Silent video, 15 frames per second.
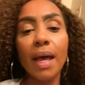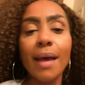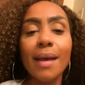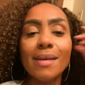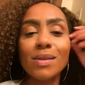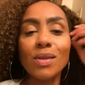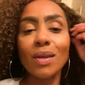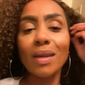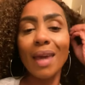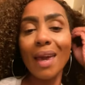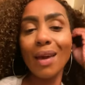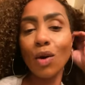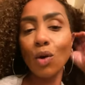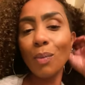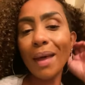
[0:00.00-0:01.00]
So you can't
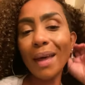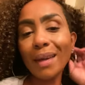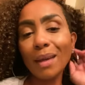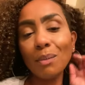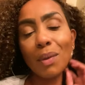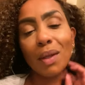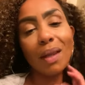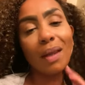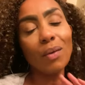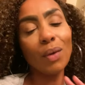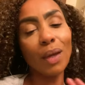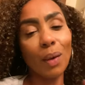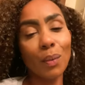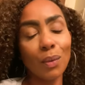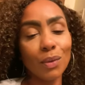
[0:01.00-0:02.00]
go back and be like,
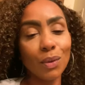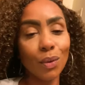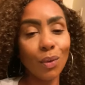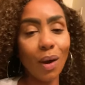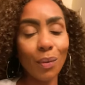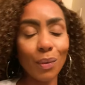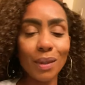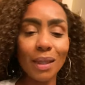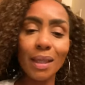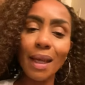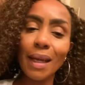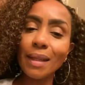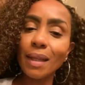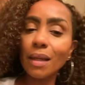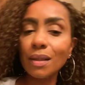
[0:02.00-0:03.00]
okay, well, no, I really
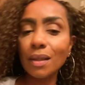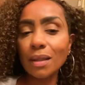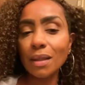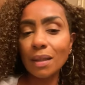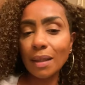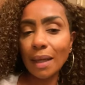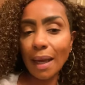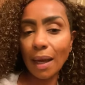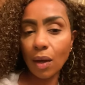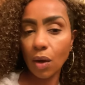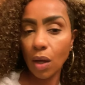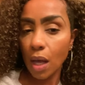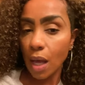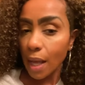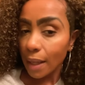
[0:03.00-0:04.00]
like that other look now.
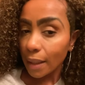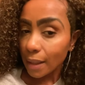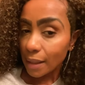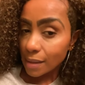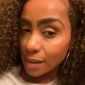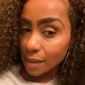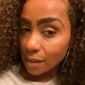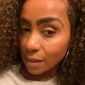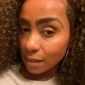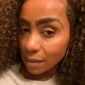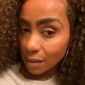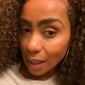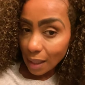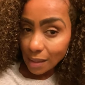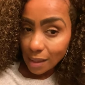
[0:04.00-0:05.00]
Because
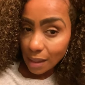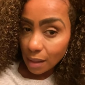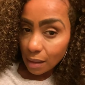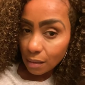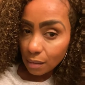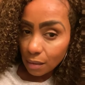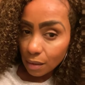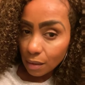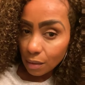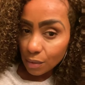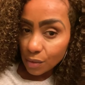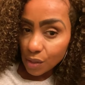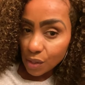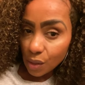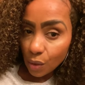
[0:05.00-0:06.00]
that's it, you know.
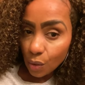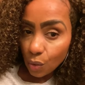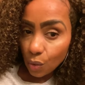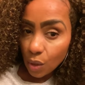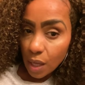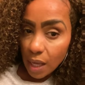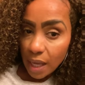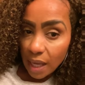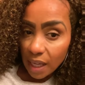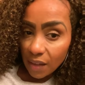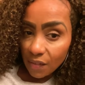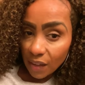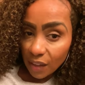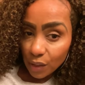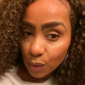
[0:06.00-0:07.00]
So if
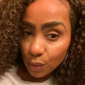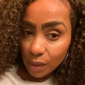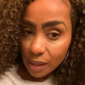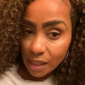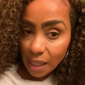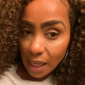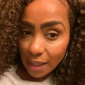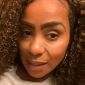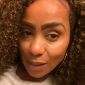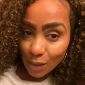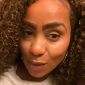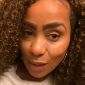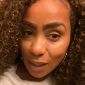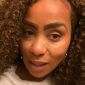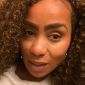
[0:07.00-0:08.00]
I do decide to do
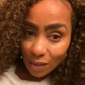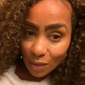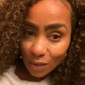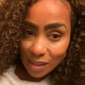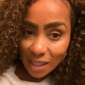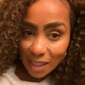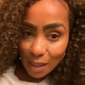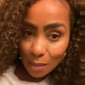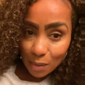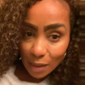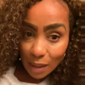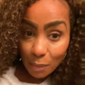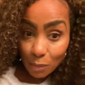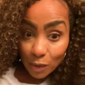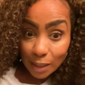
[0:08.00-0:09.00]
that, you know, it's like, equally,
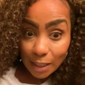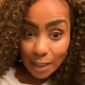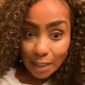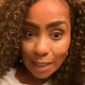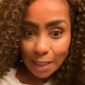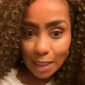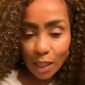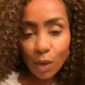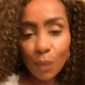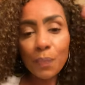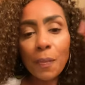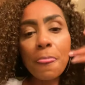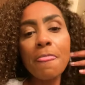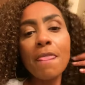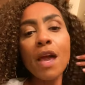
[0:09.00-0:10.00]
I'm ready to take it out.
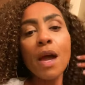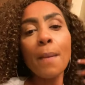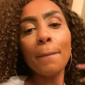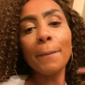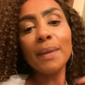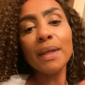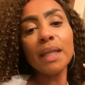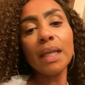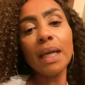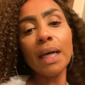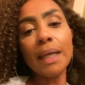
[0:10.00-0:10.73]
But